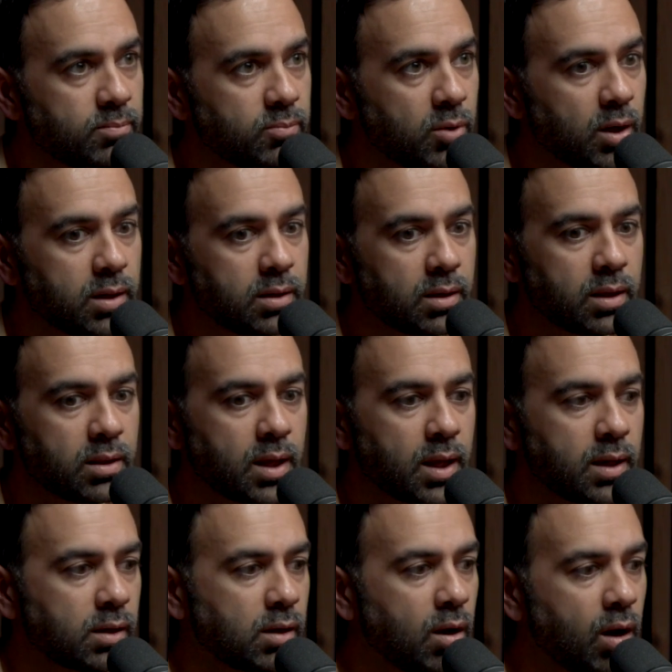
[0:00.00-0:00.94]
right? And
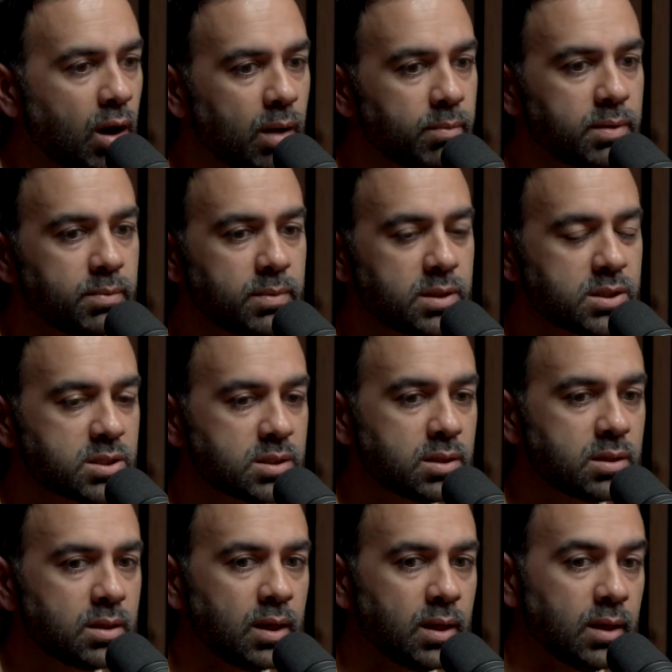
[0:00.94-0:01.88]
that common
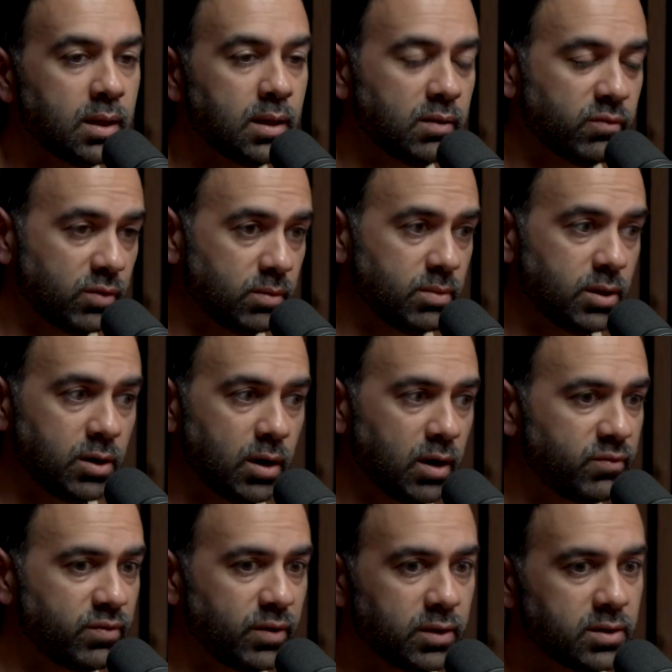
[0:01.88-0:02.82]
mission for
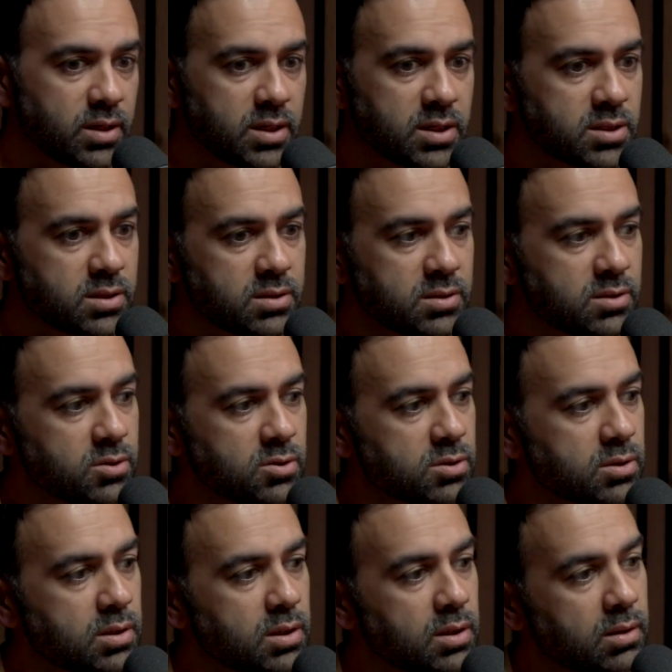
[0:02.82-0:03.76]
Minaret Foundation is
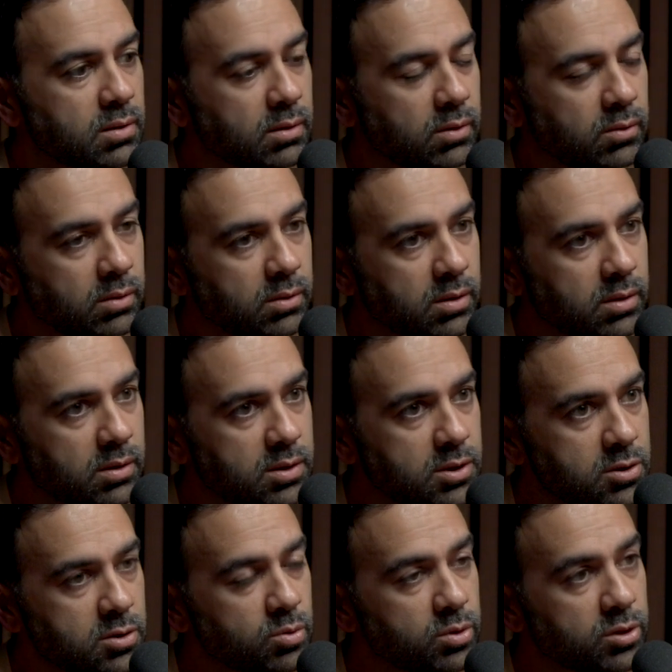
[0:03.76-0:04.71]
usually
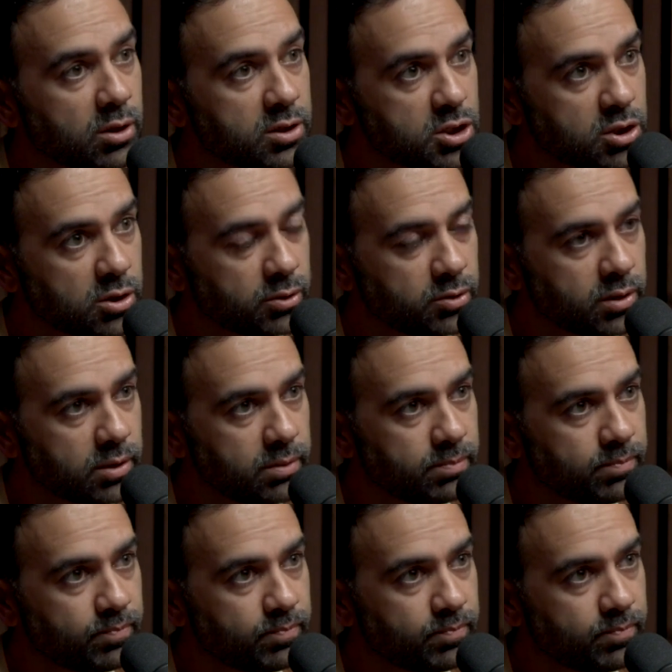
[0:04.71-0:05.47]
to do with our children,